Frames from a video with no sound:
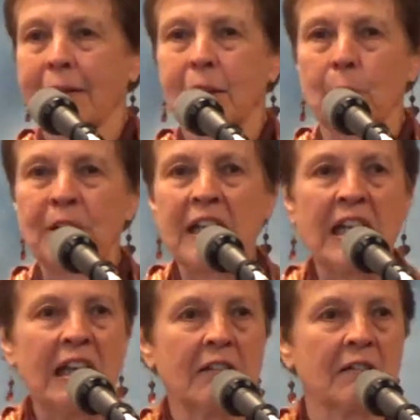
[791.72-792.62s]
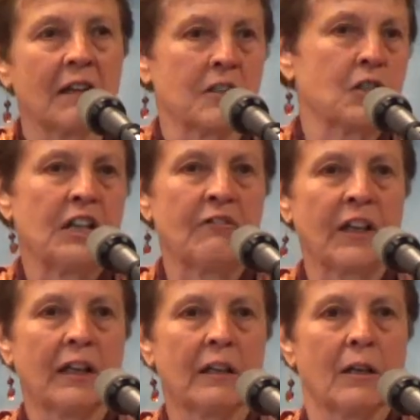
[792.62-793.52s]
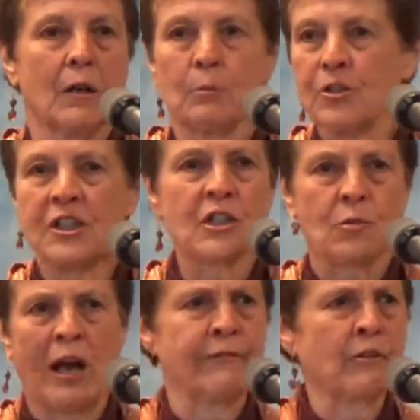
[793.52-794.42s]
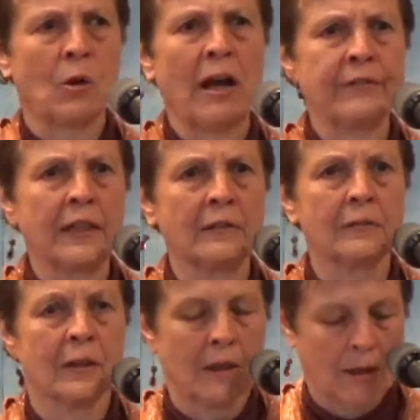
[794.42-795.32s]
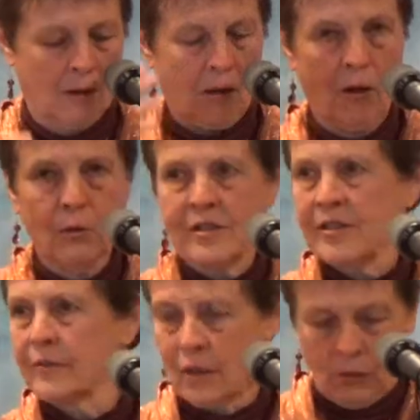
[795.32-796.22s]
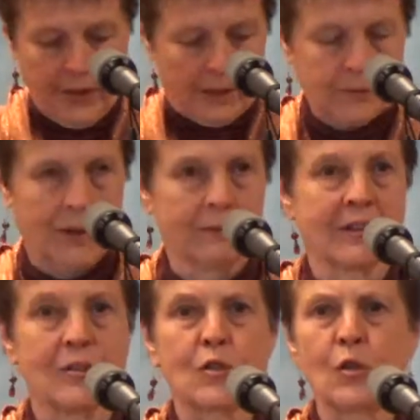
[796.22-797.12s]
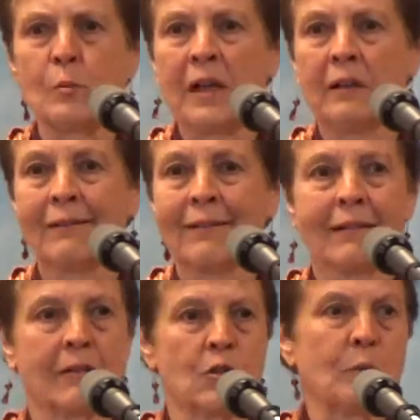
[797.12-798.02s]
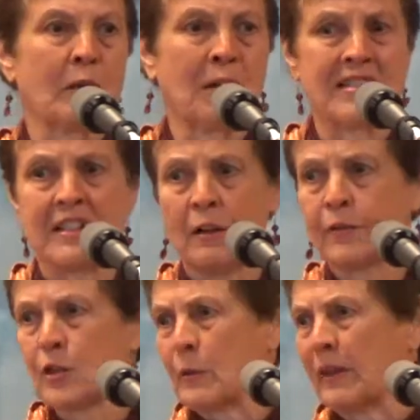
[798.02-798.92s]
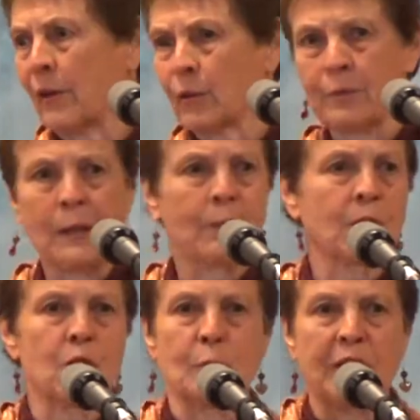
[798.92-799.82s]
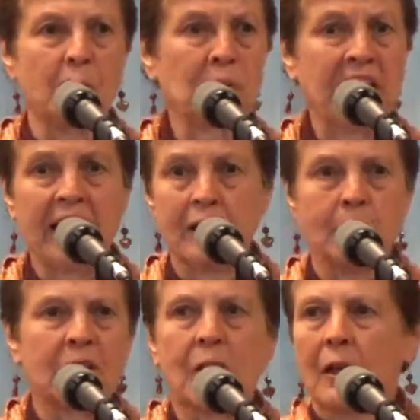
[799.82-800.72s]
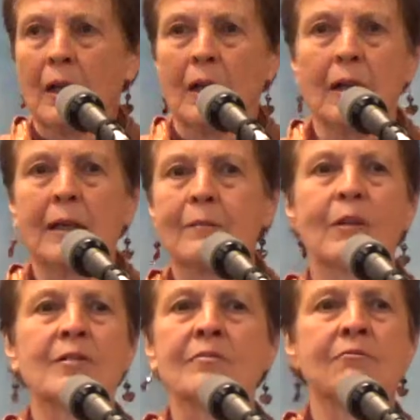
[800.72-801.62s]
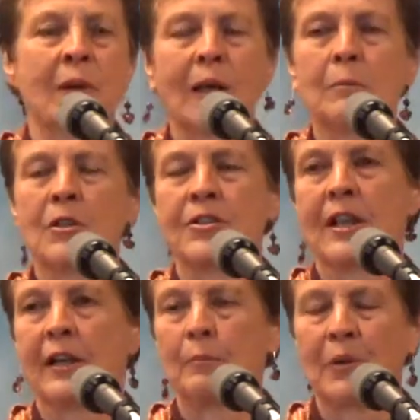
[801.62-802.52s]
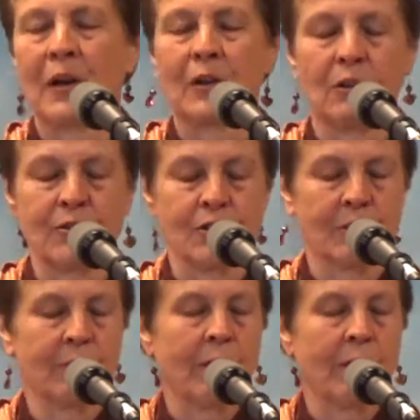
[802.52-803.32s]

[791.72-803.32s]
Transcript: competing, achieving, pushing, striving, driving, always, that, and consuming myself, consuming other people, consuming the planet. I mean, it is very much that empire culture.